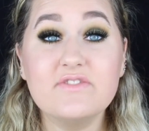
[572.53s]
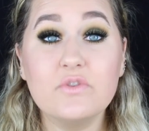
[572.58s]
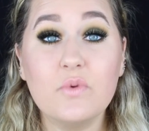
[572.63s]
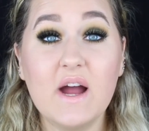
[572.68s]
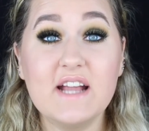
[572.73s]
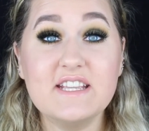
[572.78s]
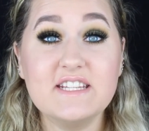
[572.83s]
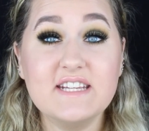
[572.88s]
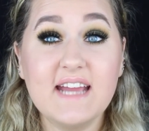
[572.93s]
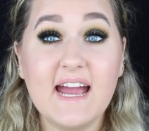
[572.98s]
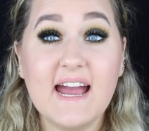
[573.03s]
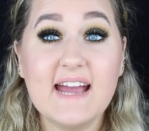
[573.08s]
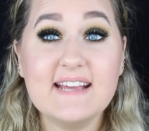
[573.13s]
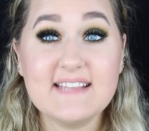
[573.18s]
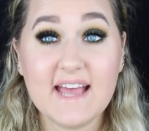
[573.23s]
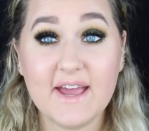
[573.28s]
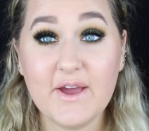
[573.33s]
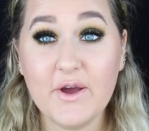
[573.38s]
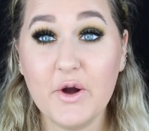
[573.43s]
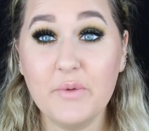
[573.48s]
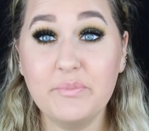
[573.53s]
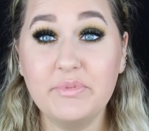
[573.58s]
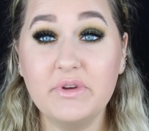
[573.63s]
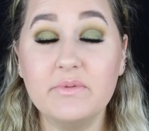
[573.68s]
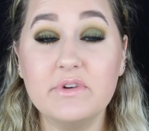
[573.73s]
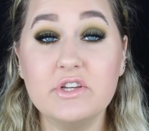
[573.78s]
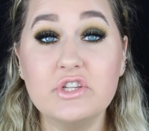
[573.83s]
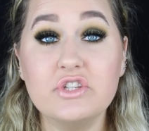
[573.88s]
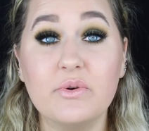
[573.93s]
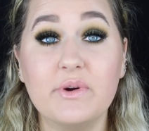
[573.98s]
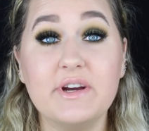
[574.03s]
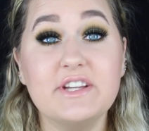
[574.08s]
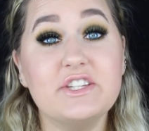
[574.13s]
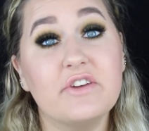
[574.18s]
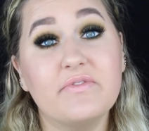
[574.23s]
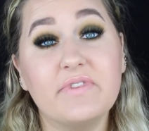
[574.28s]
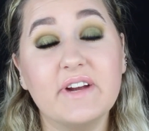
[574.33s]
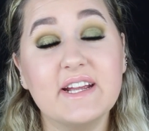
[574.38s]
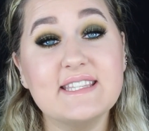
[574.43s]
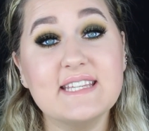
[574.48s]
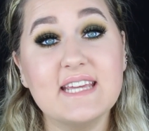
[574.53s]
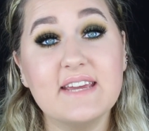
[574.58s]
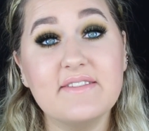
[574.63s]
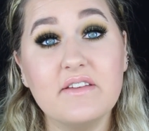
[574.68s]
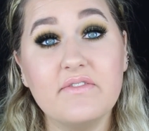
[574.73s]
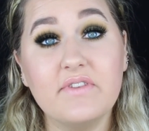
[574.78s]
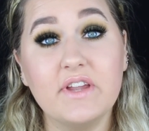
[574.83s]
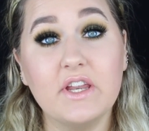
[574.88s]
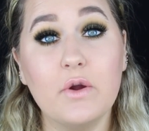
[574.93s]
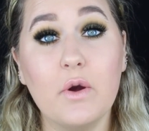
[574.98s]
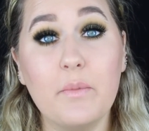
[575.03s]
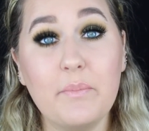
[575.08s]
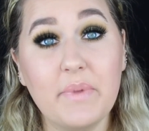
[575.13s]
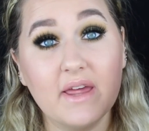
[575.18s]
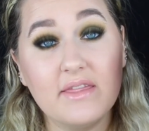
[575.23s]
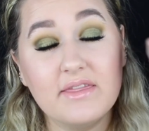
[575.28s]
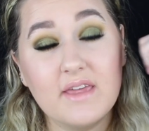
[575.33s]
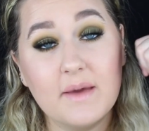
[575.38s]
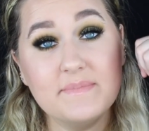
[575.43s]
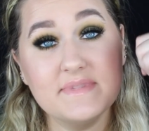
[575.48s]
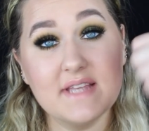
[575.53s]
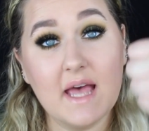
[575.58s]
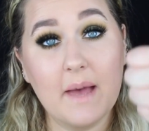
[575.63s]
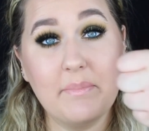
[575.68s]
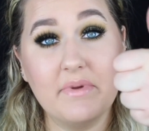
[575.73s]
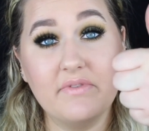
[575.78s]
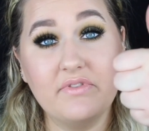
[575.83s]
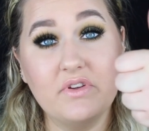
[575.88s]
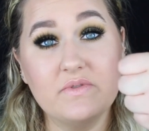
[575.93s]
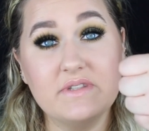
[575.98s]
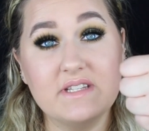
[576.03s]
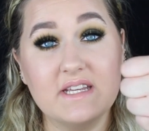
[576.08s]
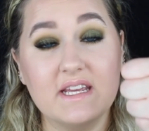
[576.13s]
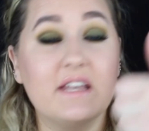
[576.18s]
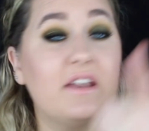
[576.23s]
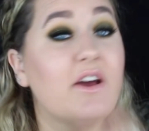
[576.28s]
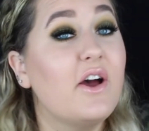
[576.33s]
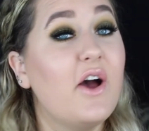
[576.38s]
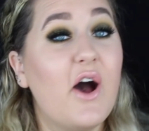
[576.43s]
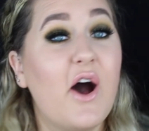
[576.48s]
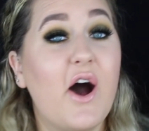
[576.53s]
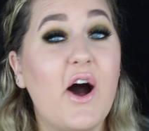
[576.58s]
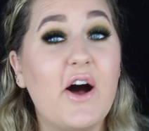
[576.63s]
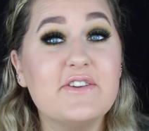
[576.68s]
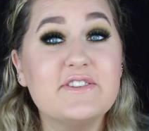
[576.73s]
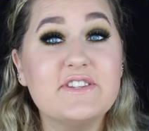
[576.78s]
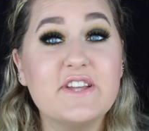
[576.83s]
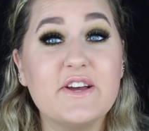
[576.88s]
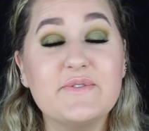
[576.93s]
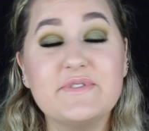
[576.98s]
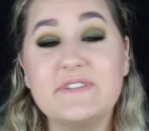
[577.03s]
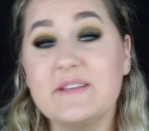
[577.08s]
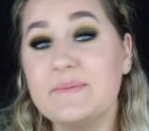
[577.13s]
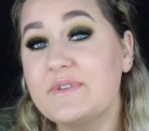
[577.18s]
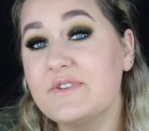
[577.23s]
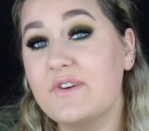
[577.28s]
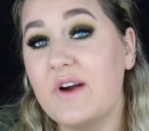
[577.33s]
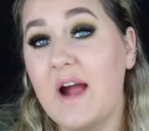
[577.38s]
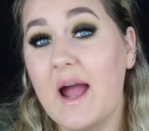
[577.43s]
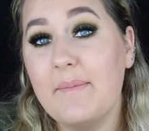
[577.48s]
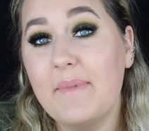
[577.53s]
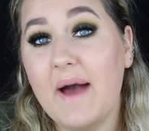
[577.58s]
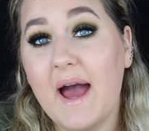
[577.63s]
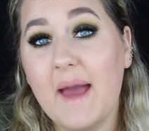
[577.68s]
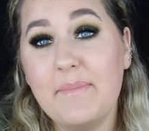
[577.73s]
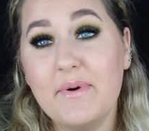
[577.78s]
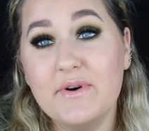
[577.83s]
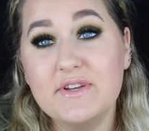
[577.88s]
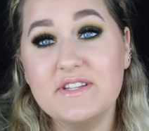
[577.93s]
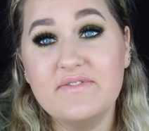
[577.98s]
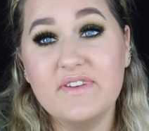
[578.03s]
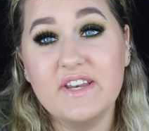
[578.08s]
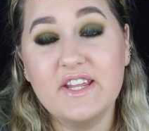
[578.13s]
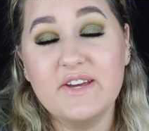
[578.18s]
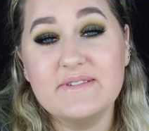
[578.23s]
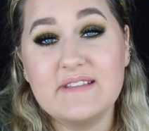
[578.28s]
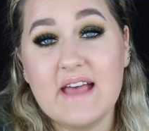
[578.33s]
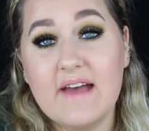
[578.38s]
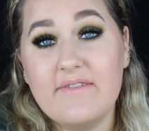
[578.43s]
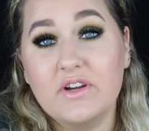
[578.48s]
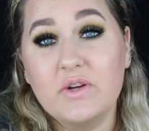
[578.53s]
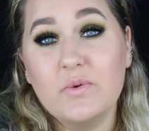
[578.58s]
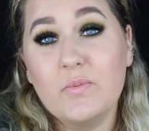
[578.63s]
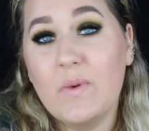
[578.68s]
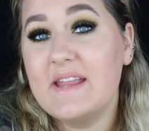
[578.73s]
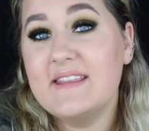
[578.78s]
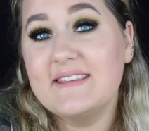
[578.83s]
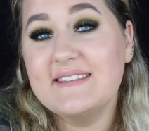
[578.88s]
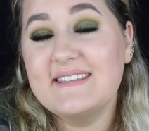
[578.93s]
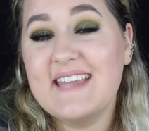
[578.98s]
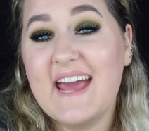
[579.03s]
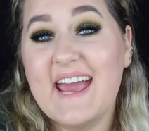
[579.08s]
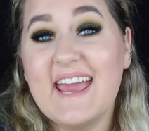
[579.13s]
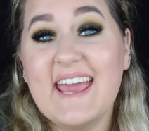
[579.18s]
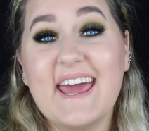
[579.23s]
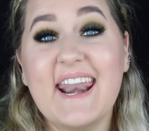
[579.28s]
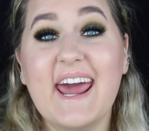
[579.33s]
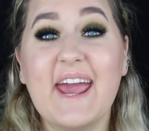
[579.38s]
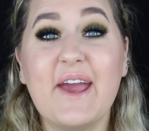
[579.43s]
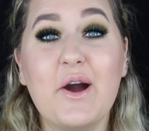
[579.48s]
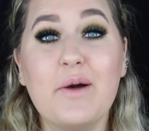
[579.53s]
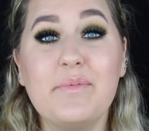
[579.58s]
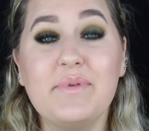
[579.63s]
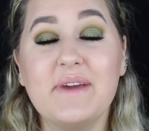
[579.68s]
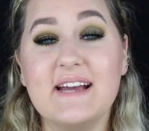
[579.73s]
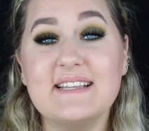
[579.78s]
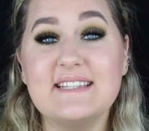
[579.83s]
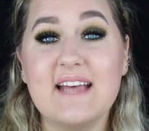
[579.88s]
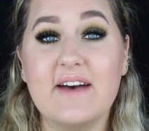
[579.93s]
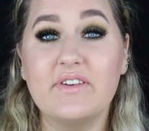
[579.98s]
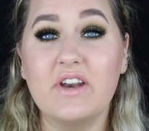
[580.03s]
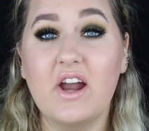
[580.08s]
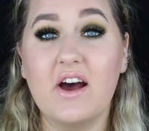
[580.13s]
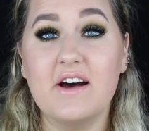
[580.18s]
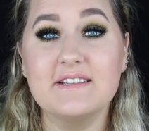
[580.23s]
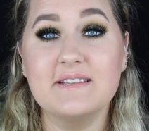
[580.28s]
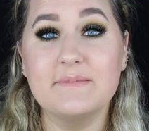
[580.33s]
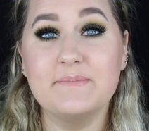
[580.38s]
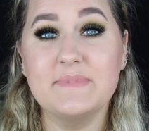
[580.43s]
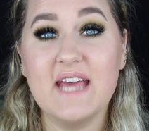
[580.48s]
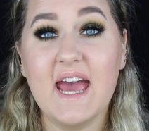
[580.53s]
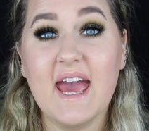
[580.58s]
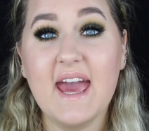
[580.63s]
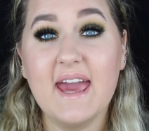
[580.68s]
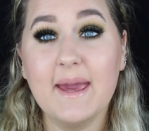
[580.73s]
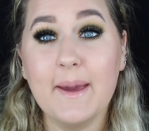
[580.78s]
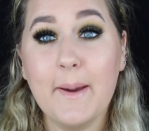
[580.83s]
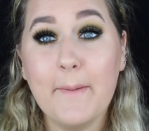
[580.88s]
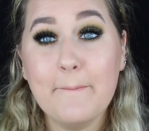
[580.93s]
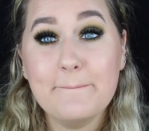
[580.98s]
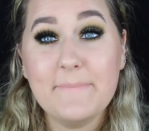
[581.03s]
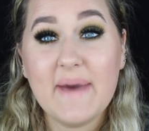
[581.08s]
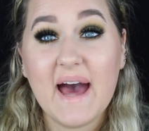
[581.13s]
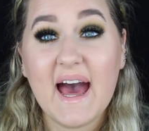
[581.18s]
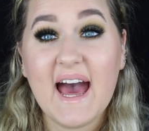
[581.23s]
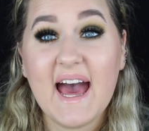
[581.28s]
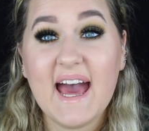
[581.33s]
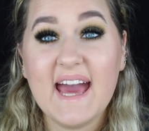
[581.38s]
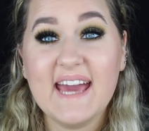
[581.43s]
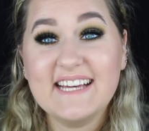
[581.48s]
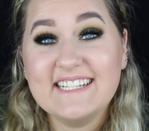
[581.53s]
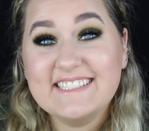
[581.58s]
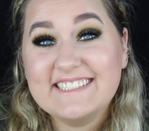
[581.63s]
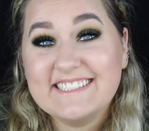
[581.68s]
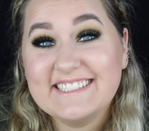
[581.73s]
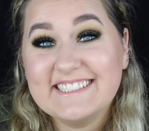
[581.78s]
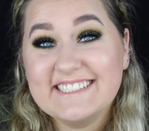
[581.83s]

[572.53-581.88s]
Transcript: for watching, guys. I hope you enjoyed. Don't forget to give the video a big thumbs up if you did. Also, subscribe. I post videos every Wednesday, and I hope you guys have an awesome day. Bye!